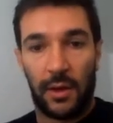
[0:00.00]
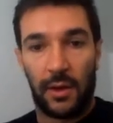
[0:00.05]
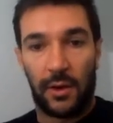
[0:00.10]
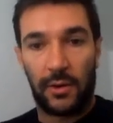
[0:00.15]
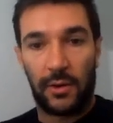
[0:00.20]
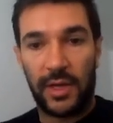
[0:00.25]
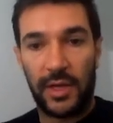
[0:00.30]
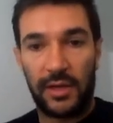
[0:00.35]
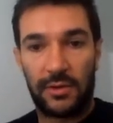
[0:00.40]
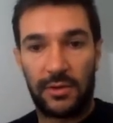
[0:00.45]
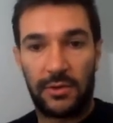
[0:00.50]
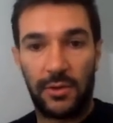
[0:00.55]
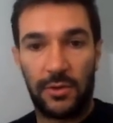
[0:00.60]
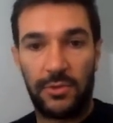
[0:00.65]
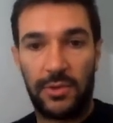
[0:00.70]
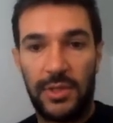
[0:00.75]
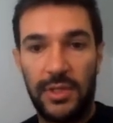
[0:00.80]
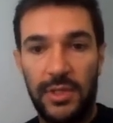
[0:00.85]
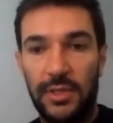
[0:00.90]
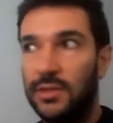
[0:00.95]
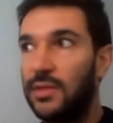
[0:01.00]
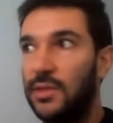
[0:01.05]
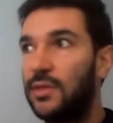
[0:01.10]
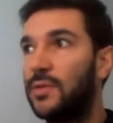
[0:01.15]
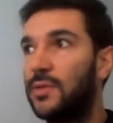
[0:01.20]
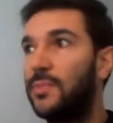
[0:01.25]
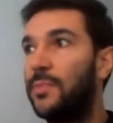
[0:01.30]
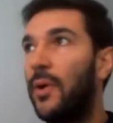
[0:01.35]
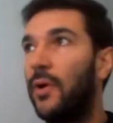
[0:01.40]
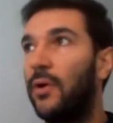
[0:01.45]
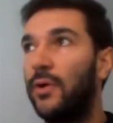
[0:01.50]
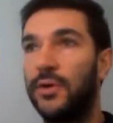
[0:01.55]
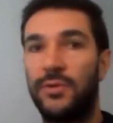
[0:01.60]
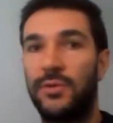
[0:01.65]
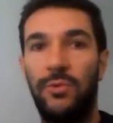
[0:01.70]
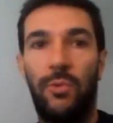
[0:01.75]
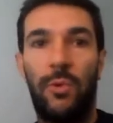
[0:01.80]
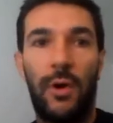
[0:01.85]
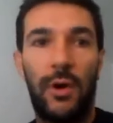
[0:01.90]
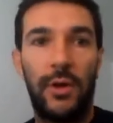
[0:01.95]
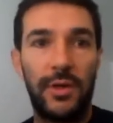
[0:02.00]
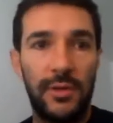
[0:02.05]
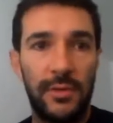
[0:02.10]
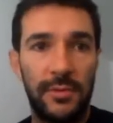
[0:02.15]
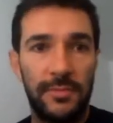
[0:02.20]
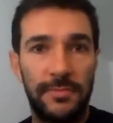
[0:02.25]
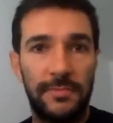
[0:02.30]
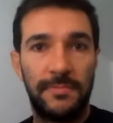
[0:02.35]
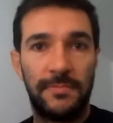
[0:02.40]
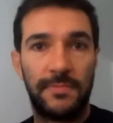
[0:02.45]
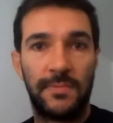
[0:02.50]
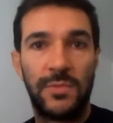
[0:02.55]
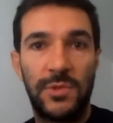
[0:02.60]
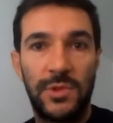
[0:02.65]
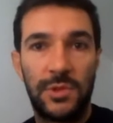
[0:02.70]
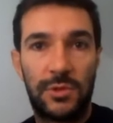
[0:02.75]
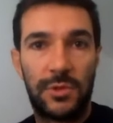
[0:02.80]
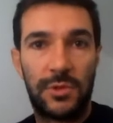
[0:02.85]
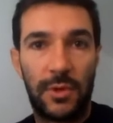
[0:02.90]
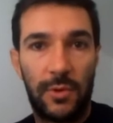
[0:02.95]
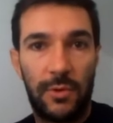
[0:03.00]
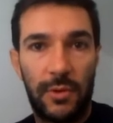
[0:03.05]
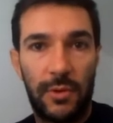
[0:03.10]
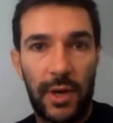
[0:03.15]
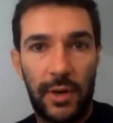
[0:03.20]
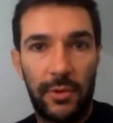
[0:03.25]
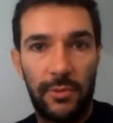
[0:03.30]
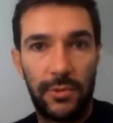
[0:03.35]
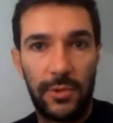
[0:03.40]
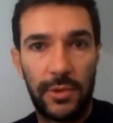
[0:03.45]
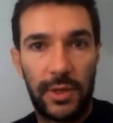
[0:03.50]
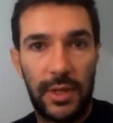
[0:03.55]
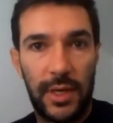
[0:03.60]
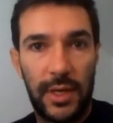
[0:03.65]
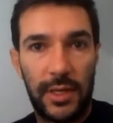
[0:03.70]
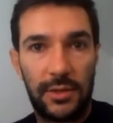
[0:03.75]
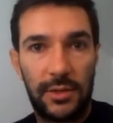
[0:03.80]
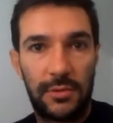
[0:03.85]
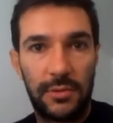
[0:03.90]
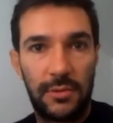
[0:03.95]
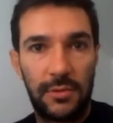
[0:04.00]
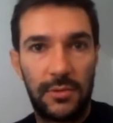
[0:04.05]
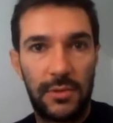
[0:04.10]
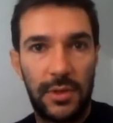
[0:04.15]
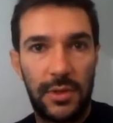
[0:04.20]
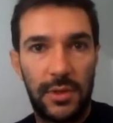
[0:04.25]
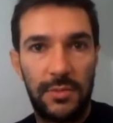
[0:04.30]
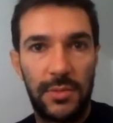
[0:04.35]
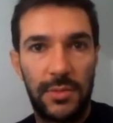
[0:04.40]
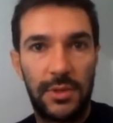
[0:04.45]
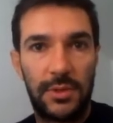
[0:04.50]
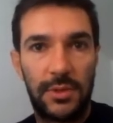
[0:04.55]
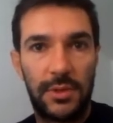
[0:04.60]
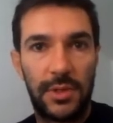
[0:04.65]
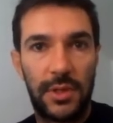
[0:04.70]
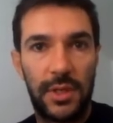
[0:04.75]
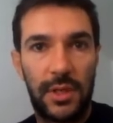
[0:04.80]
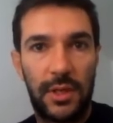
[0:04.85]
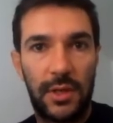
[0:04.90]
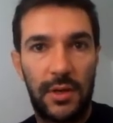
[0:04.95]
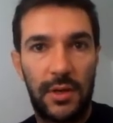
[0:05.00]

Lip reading: Okay, so this is part one. So I would like to, let me check.